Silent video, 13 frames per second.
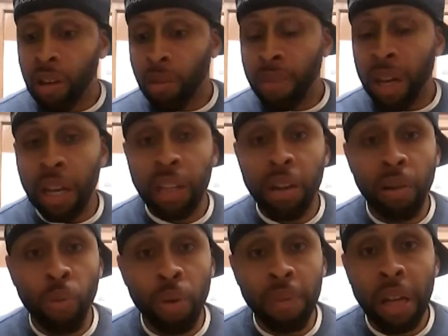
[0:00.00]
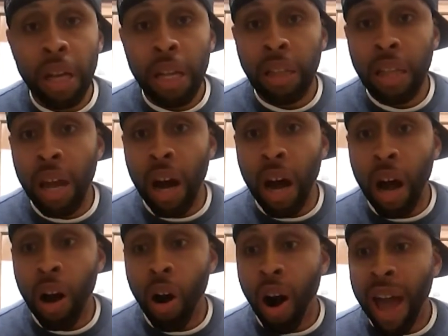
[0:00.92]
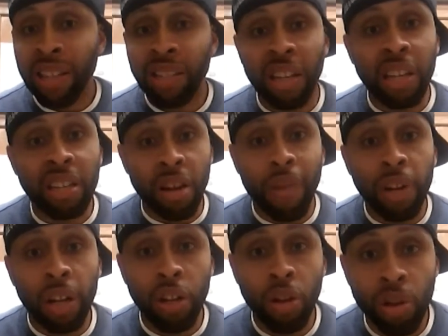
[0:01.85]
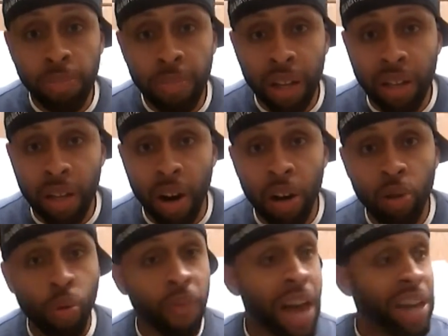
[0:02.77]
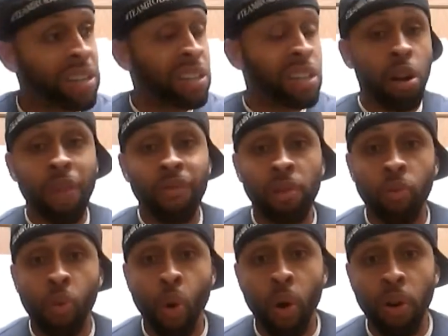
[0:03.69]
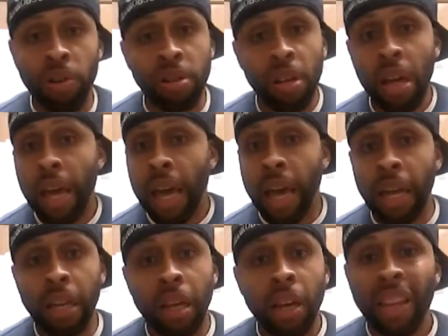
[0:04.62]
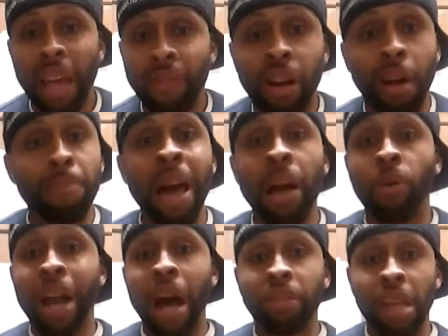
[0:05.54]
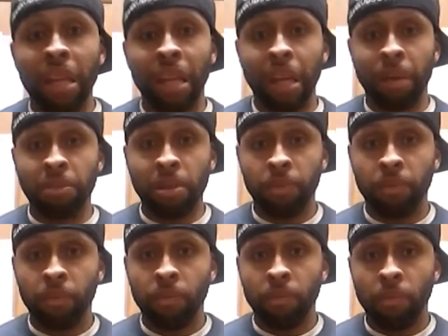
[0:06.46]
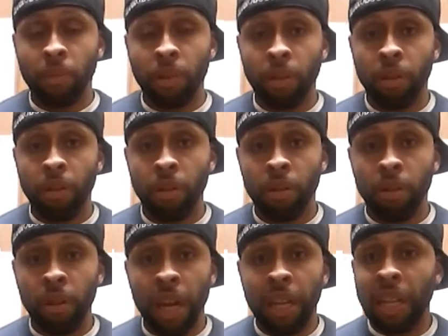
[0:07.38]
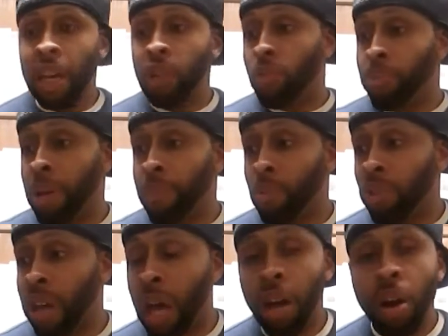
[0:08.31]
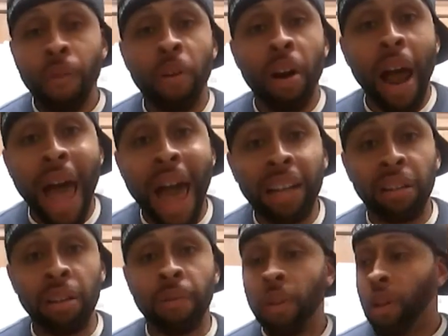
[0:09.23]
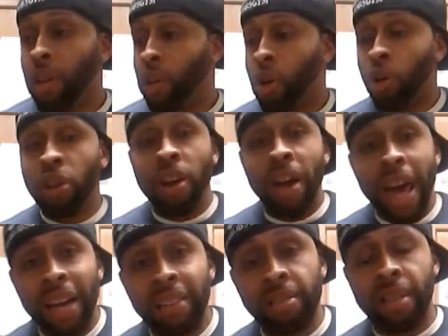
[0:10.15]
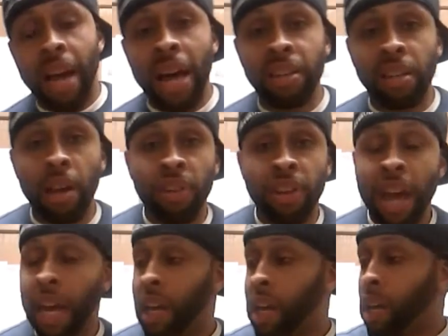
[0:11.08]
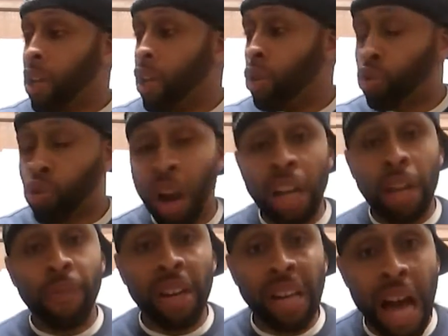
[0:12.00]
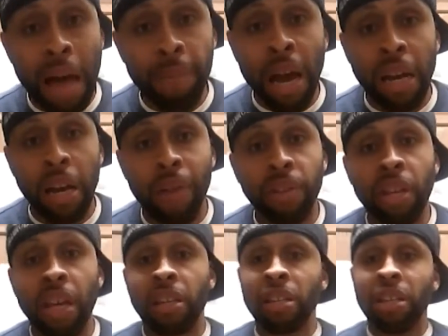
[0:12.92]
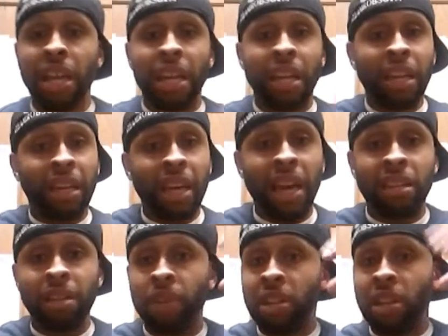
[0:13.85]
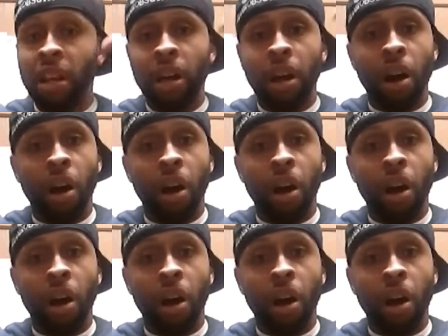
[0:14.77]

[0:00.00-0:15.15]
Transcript: young men and young women that are actually serving in the U.S. military who have actually served in wars, and they've come back without their limbs. And these were people that were active. You know, they're exercising every day, you know, training for combat and everything. And then in the case of this